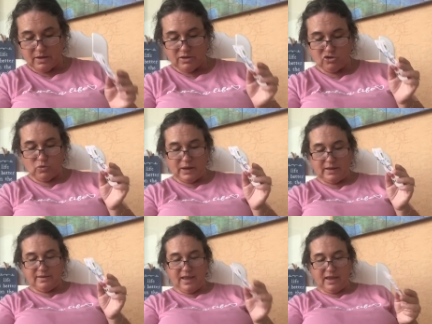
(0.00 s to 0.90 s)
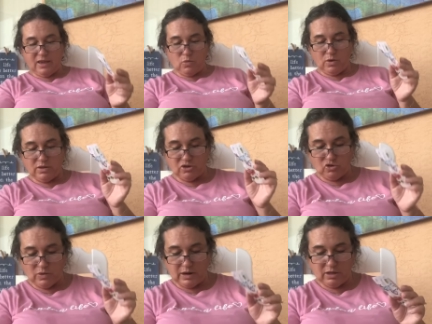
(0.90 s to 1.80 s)
the twenty-second one, the
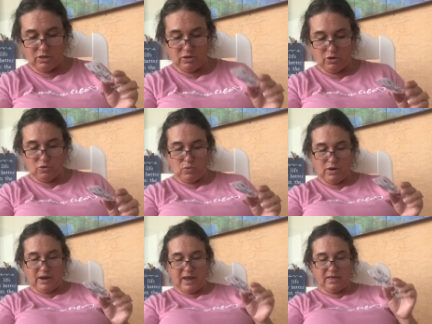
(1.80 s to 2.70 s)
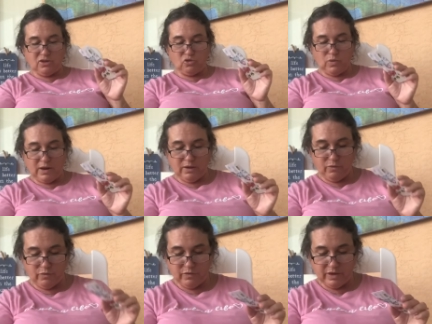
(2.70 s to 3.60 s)
twenty-third one, and the
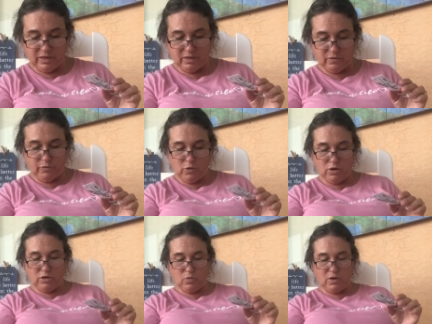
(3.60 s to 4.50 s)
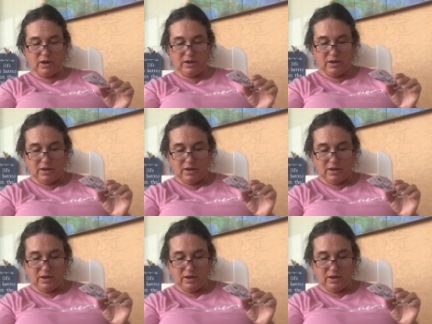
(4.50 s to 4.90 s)
twenty-fifth, fourth one,